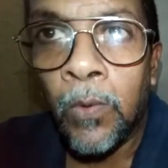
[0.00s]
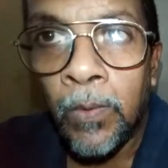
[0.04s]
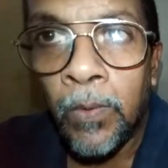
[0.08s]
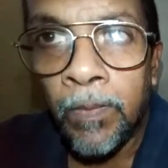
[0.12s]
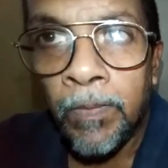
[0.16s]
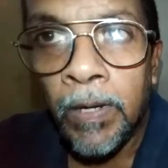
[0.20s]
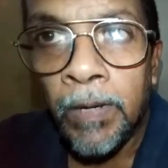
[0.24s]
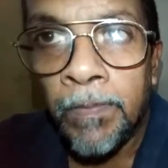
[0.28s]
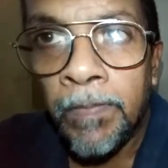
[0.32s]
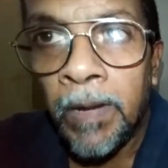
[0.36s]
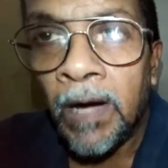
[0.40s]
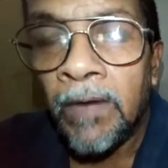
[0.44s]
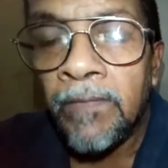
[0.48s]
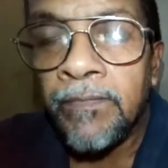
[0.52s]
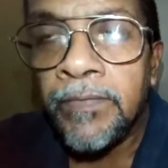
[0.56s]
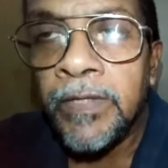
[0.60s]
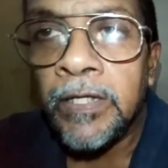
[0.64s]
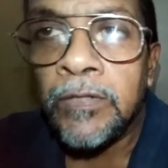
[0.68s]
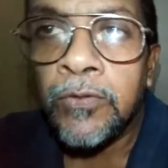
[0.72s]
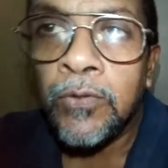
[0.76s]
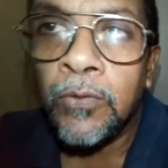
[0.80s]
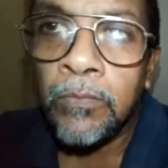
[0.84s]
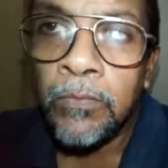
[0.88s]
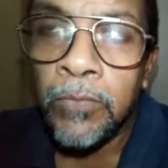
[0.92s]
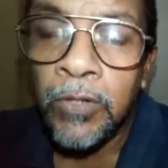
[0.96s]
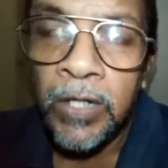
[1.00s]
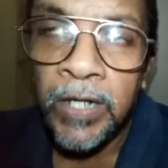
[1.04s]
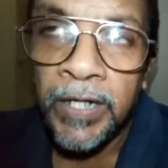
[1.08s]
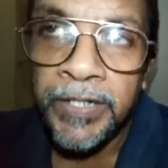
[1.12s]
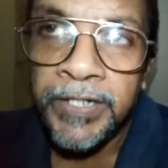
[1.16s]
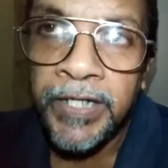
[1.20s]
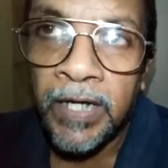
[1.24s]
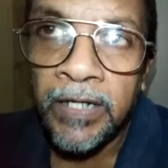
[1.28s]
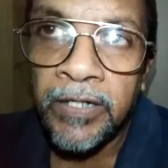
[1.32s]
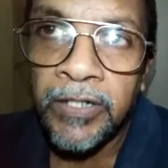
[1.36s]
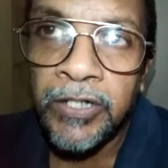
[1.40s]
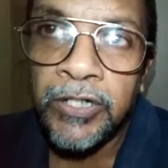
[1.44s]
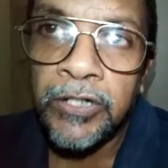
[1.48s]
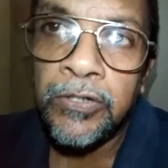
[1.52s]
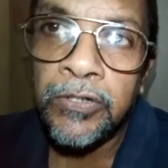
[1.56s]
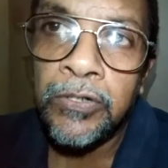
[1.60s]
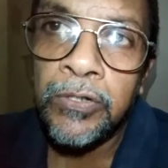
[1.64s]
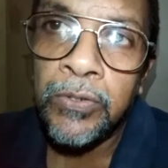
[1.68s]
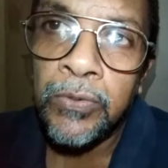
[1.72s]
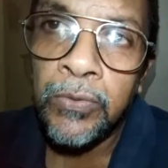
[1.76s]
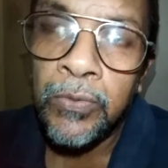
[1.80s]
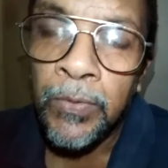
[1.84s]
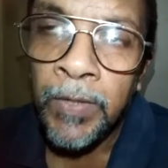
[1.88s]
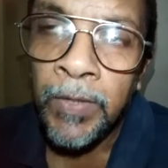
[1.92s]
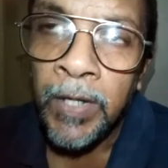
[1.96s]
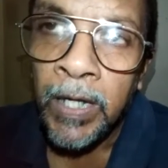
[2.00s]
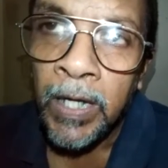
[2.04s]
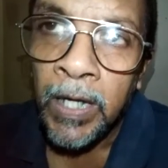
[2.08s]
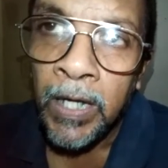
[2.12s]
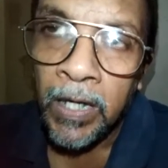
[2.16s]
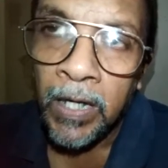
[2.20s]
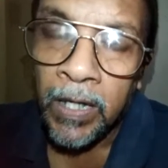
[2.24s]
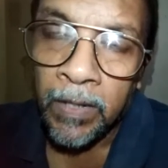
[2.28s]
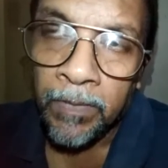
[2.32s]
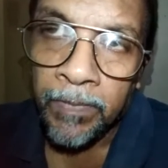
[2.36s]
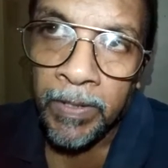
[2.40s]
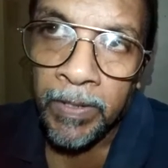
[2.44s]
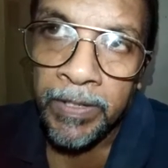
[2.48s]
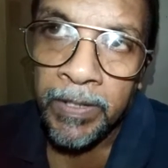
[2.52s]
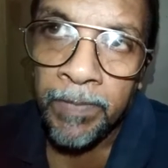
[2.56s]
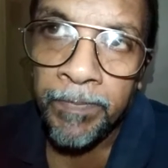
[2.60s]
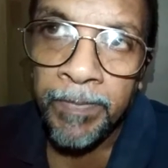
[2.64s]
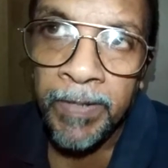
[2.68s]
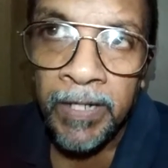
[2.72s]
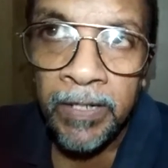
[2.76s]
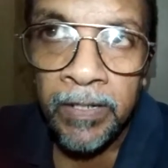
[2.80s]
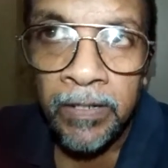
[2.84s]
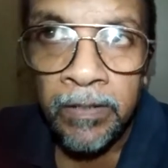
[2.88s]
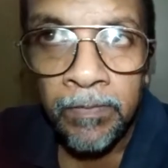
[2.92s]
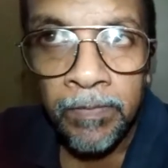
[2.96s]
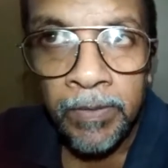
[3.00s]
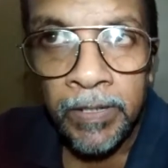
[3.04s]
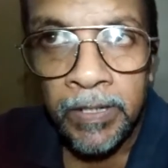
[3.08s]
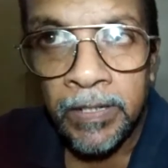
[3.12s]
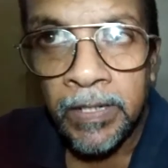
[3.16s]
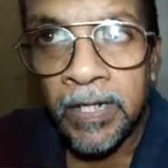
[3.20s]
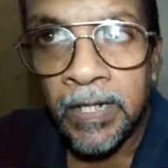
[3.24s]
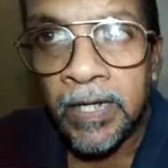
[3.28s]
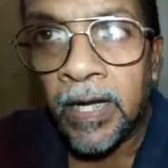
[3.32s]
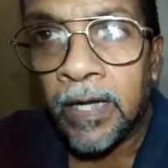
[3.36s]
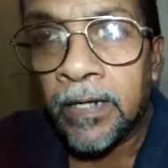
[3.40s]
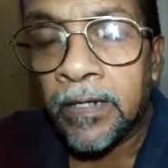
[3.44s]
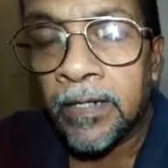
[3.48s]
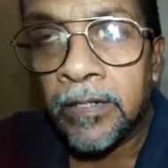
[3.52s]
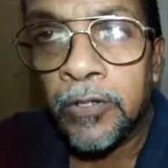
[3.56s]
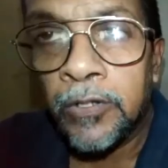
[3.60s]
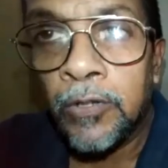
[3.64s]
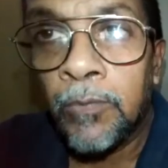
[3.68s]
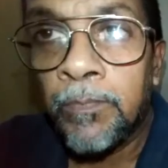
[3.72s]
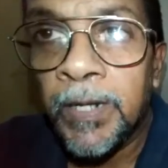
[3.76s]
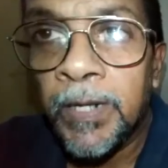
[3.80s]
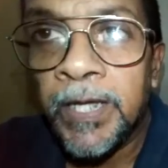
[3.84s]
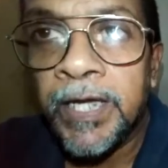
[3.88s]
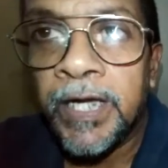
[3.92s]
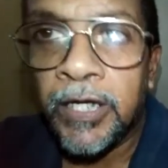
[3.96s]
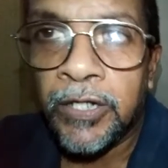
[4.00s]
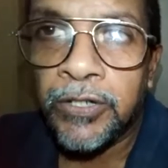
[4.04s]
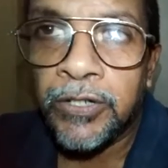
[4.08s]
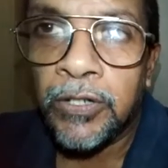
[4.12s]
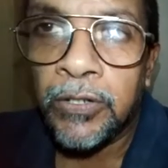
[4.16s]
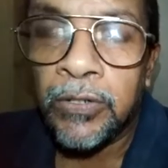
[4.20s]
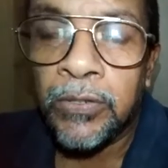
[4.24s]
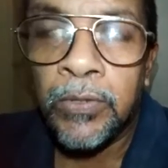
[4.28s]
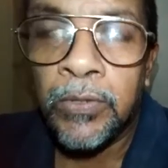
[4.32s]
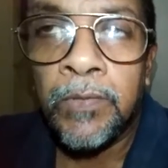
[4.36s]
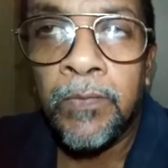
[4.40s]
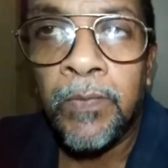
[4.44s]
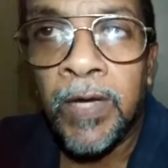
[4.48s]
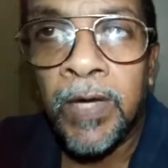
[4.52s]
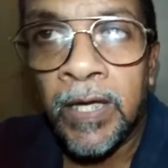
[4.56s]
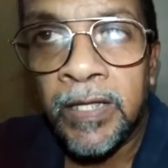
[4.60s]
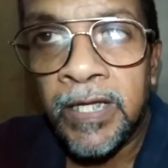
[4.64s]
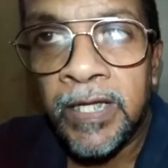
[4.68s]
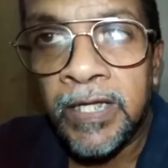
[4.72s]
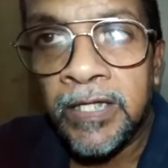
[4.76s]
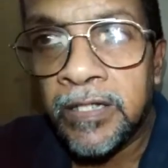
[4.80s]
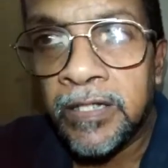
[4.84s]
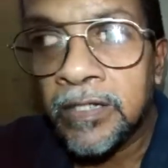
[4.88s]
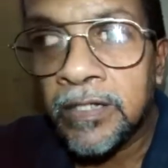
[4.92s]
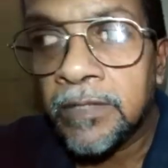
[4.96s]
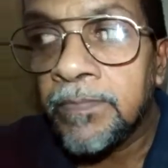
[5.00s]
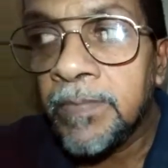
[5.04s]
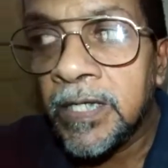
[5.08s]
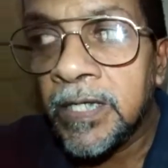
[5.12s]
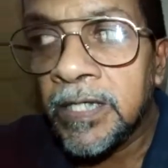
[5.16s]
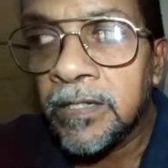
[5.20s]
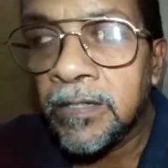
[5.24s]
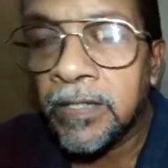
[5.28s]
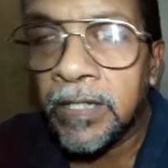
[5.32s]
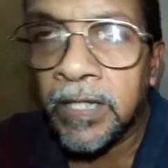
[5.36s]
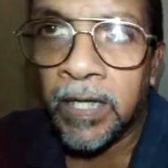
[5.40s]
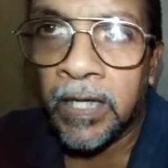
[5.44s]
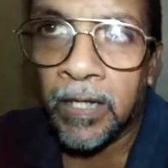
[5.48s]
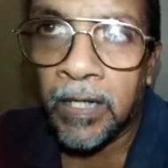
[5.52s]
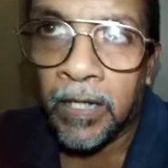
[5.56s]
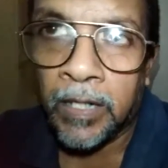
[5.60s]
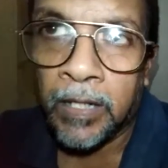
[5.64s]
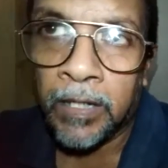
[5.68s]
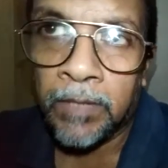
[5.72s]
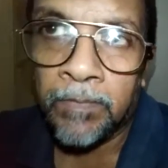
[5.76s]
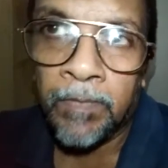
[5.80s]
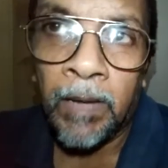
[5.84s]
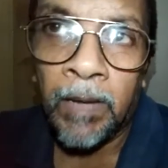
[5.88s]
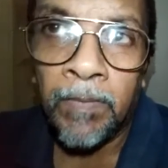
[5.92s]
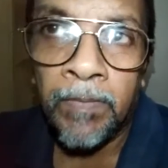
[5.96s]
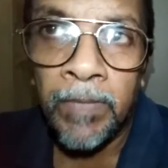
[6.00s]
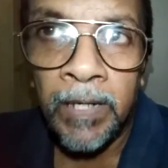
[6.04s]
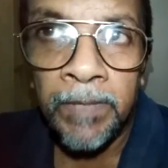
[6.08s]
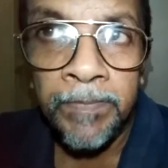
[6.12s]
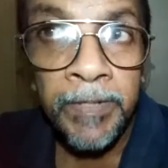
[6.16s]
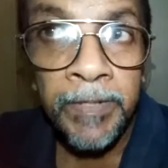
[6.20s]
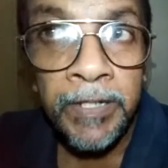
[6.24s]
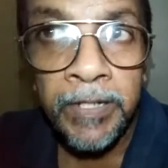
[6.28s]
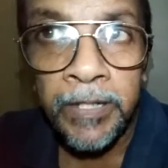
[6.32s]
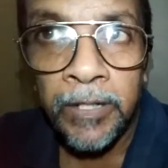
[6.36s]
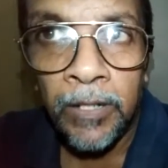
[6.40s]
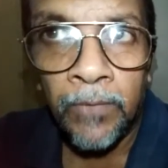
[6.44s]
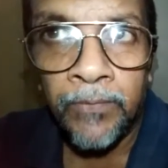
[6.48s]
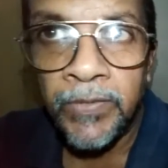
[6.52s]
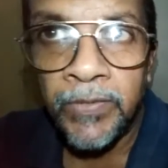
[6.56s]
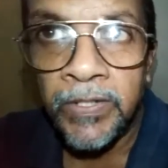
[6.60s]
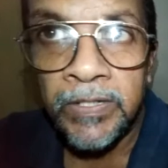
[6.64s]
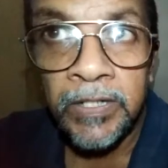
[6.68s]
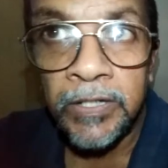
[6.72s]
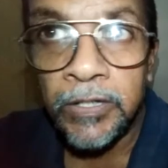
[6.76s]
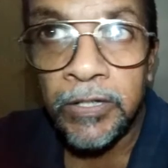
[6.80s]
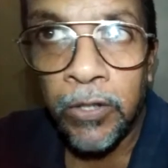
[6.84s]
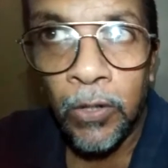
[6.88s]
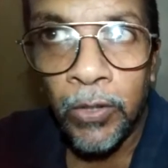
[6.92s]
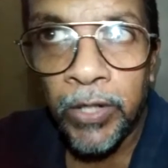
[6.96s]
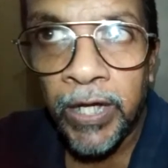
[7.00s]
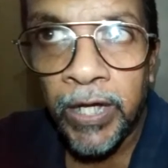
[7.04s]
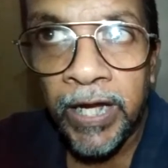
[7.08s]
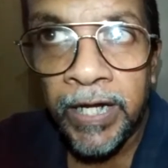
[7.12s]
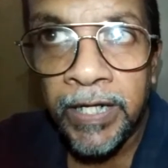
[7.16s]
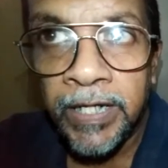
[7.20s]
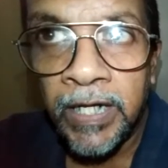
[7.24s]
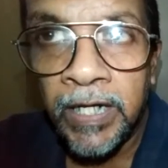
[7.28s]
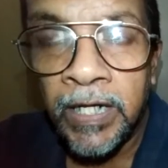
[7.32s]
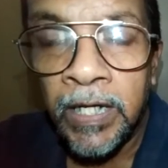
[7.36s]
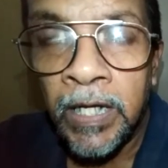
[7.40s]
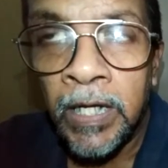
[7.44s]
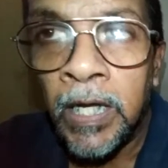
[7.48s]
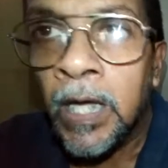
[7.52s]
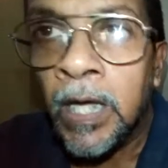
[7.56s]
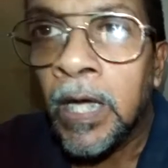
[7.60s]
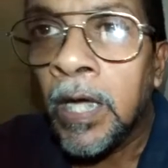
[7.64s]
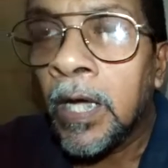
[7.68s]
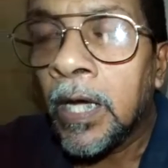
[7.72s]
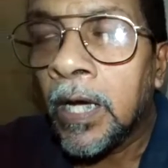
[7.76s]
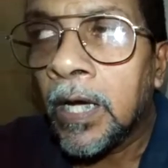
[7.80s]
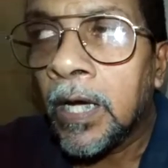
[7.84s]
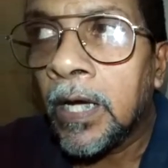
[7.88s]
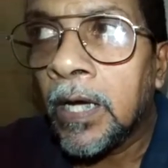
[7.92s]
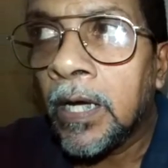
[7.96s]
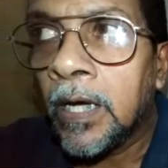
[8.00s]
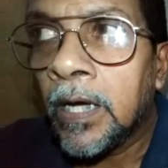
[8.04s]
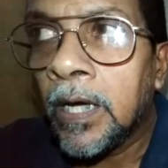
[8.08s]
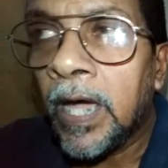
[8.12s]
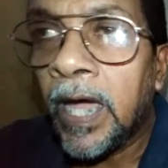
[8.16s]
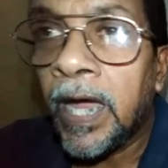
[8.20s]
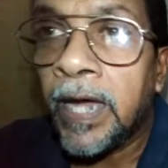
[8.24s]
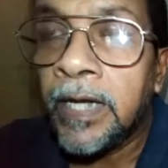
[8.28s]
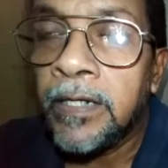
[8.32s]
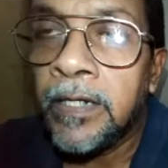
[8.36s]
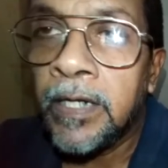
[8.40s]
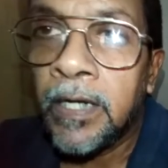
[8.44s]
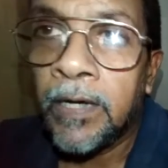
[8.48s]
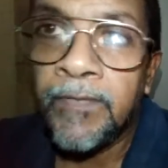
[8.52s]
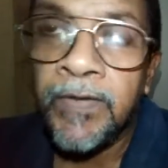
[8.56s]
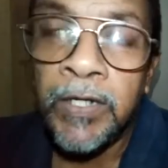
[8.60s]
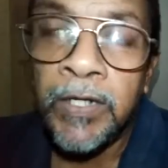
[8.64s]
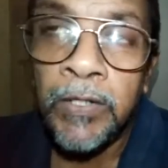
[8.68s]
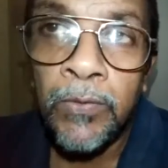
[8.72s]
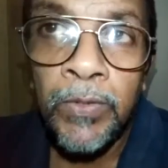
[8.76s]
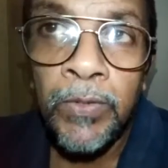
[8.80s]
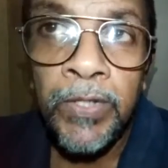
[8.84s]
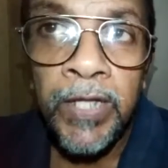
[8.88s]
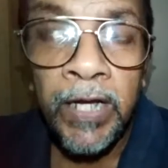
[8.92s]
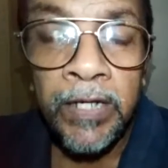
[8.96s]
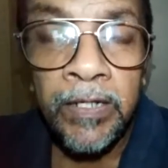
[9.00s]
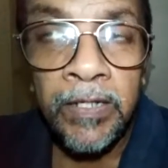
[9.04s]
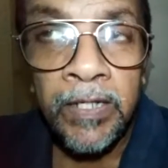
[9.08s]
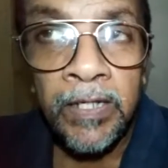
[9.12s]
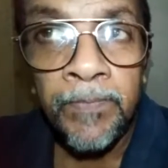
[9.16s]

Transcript: above the Tumulla junction to the current duplication road where the HSBC Bambalapiti office is located. And we know that